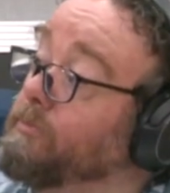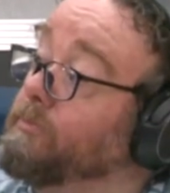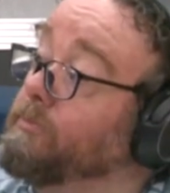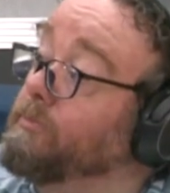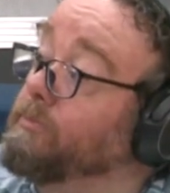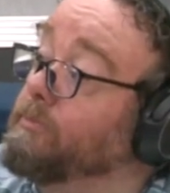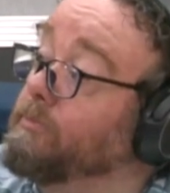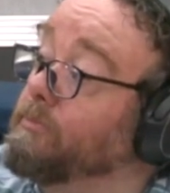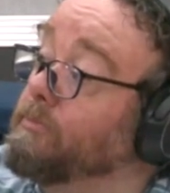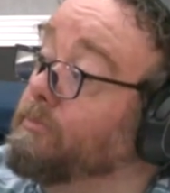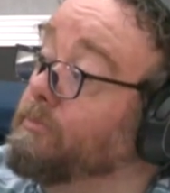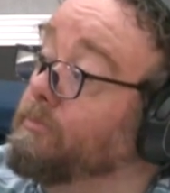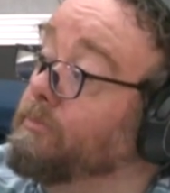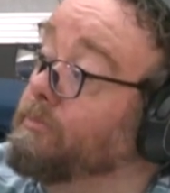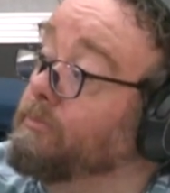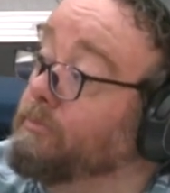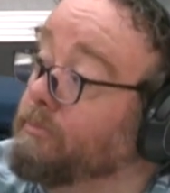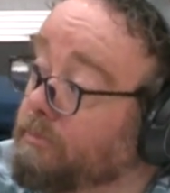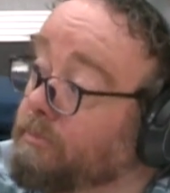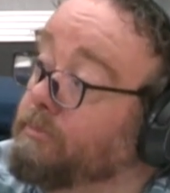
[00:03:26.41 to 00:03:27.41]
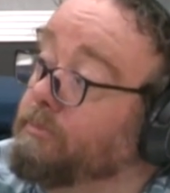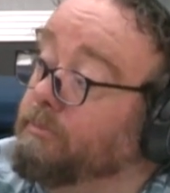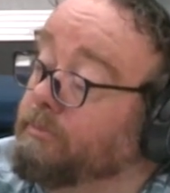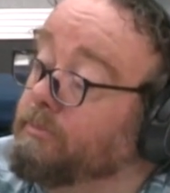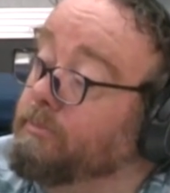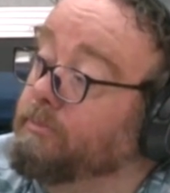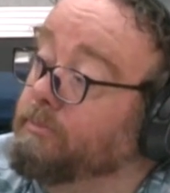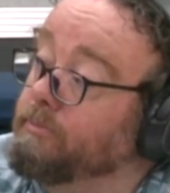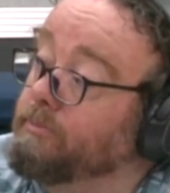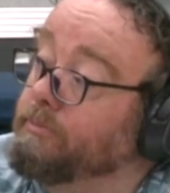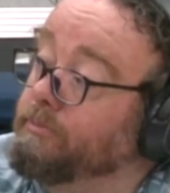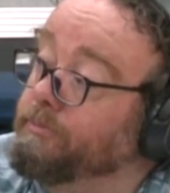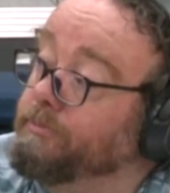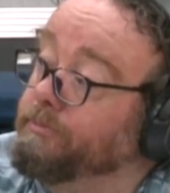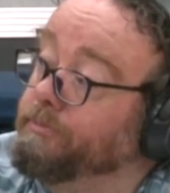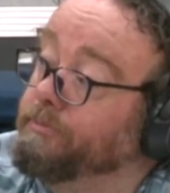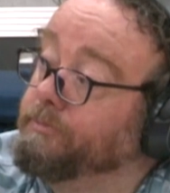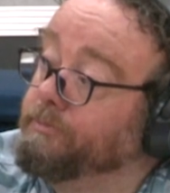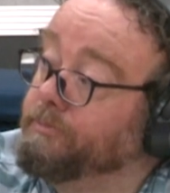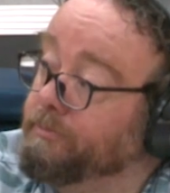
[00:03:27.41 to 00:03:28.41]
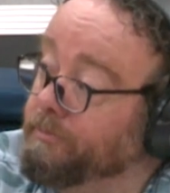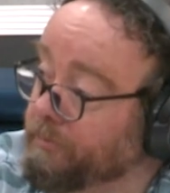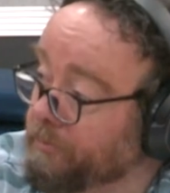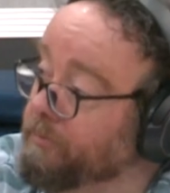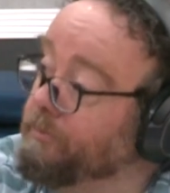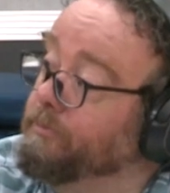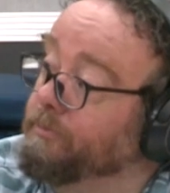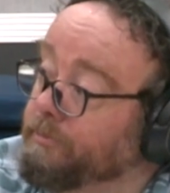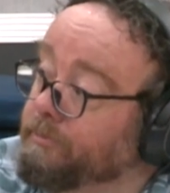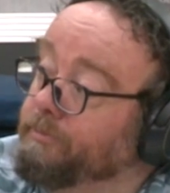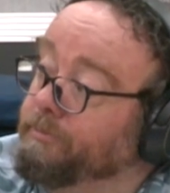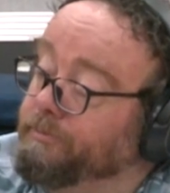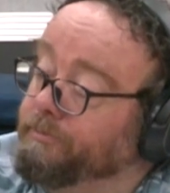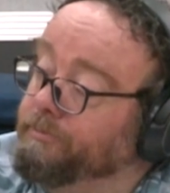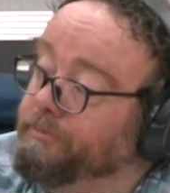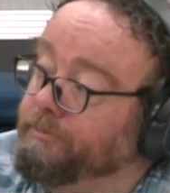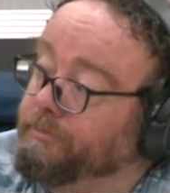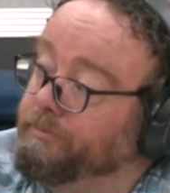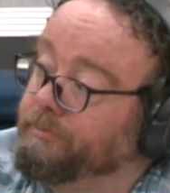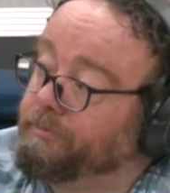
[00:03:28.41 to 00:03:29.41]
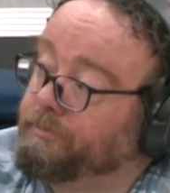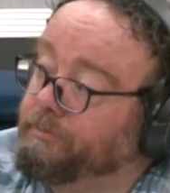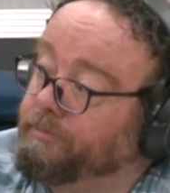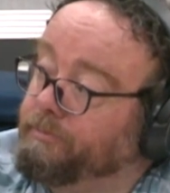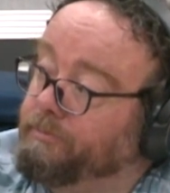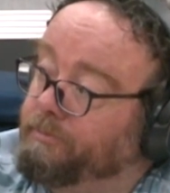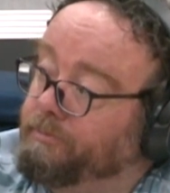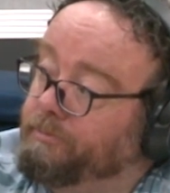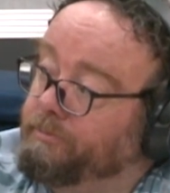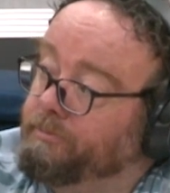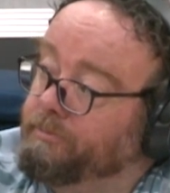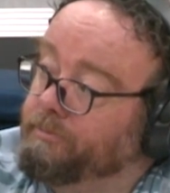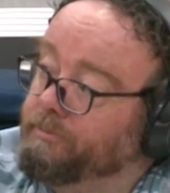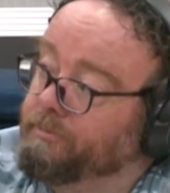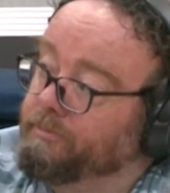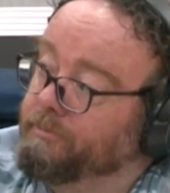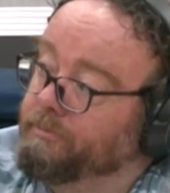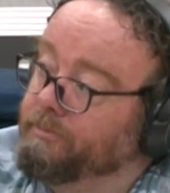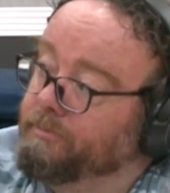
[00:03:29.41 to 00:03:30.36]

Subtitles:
The person shown says nothing.